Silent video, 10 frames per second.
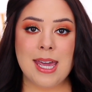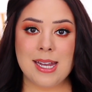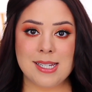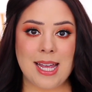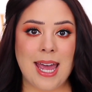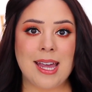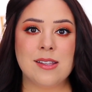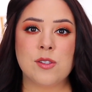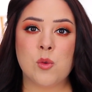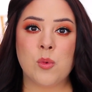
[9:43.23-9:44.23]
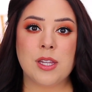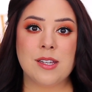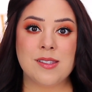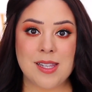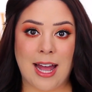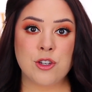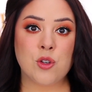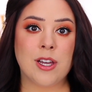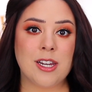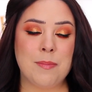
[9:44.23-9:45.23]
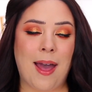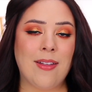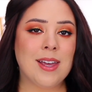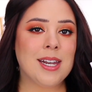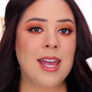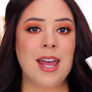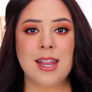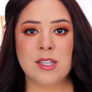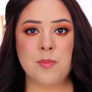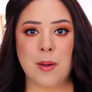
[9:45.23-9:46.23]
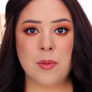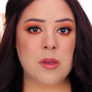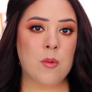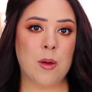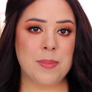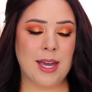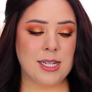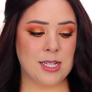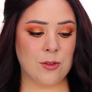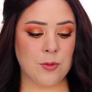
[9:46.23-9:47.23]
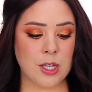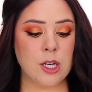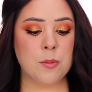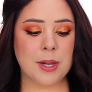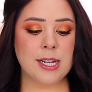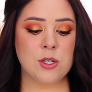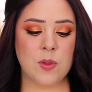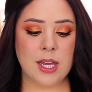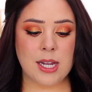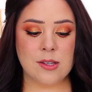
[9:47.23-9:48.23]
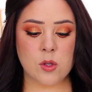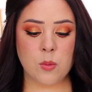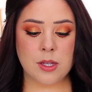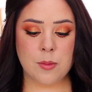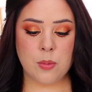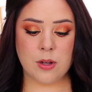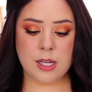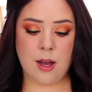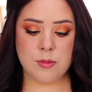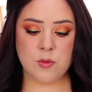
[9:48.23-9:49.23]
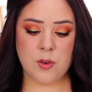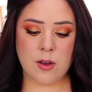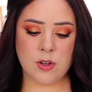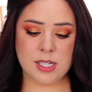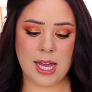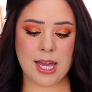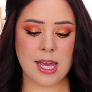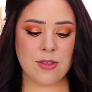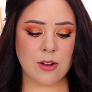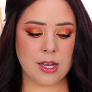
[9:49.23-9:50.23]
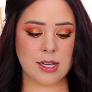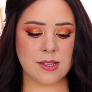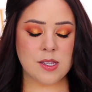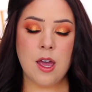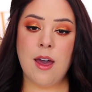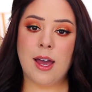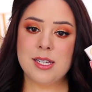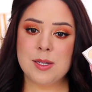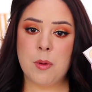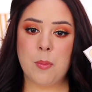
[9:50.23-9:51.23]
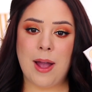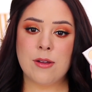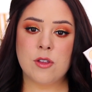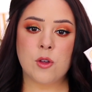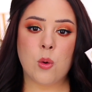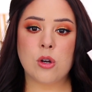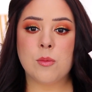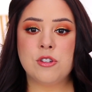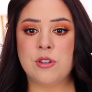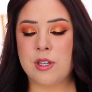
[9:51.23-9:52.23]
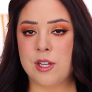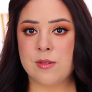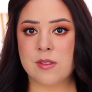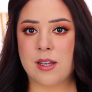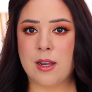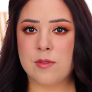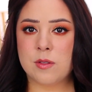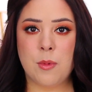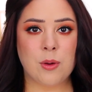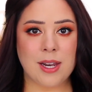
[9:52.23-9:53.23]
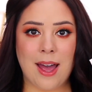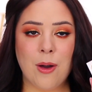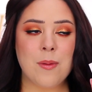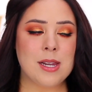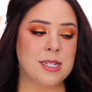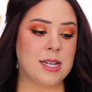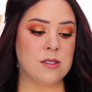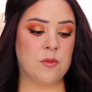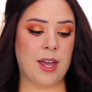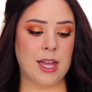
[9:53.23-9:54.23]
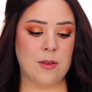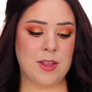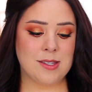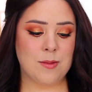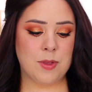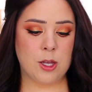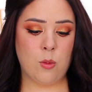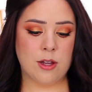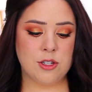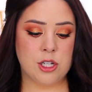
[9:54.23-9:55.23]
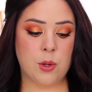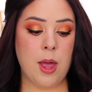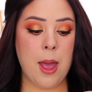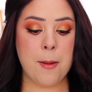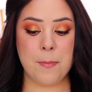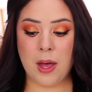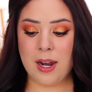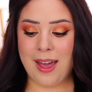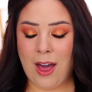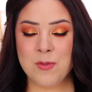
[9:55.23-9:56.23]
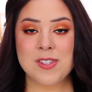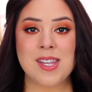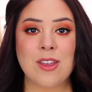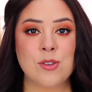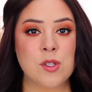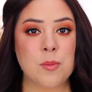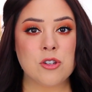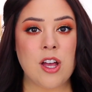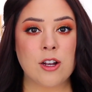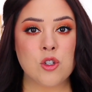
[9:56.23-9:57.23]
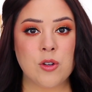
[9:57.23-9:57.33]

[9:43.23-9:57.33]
intense, really saturated palette, this probably won't be ideal for you, but I do think it is a really pretty option for every day, and there is a deeper brown in the corner which you can use to kind of smoke it out and intensify it if that's something you want to do. But I have to say the Super Shock